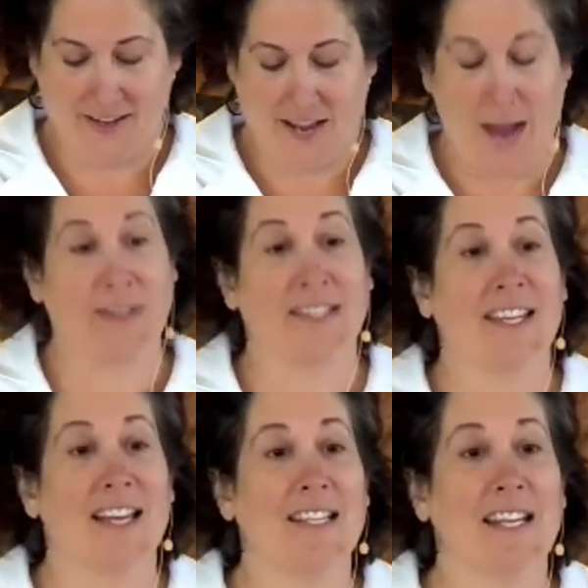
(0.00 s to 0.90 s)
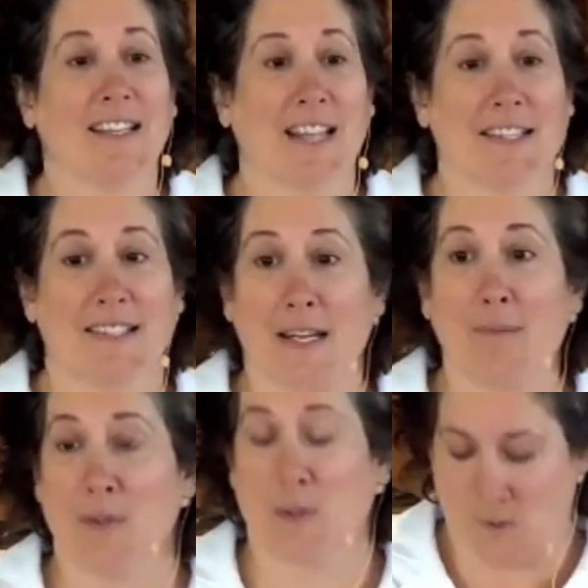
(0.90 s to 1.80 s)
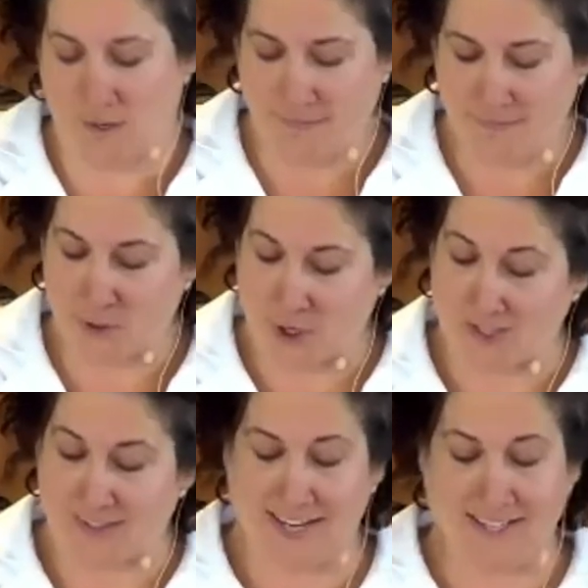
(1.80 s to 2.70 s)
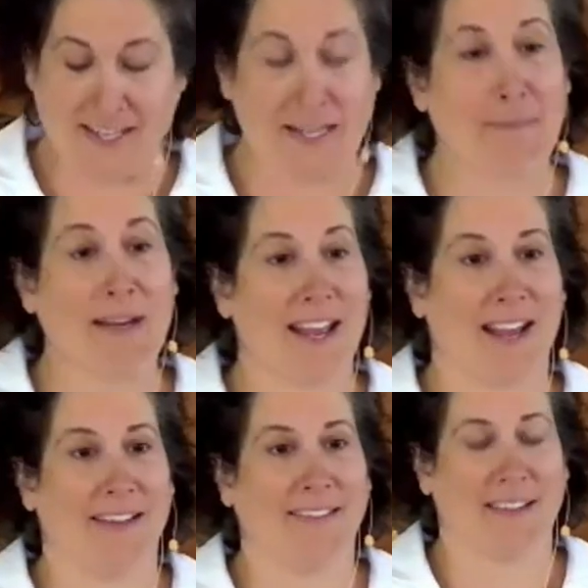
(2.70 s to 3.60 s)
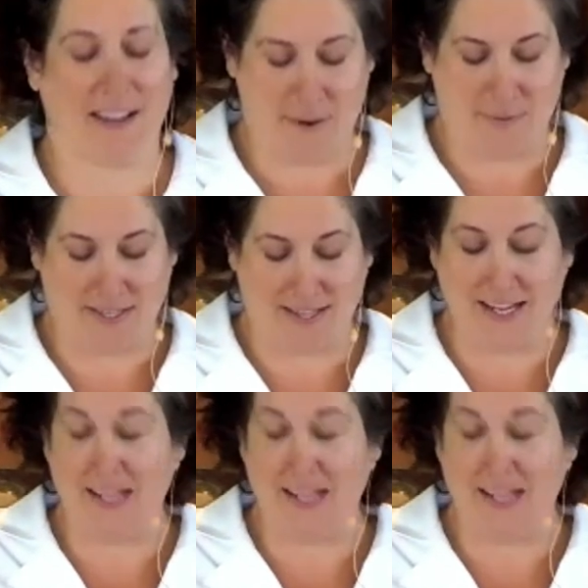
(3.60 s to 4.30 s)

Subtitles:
I was standing in that same store, chocolate icing in my hand, and I was thinking